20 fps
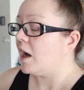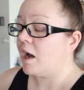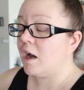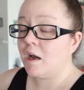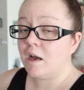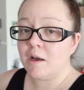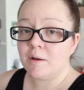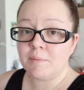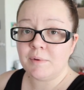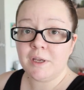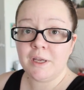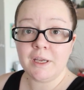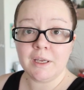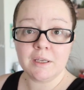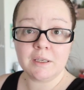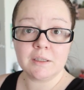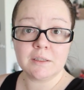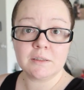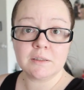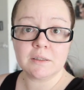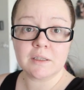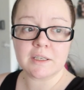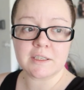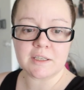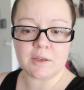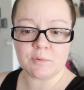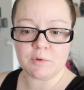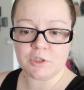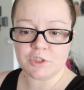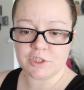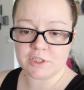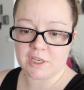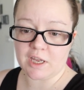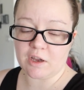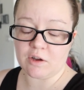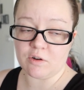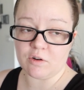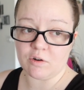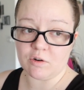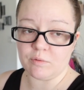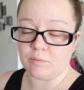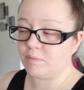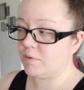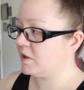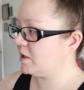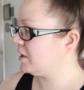Um, like I said, Will just got home.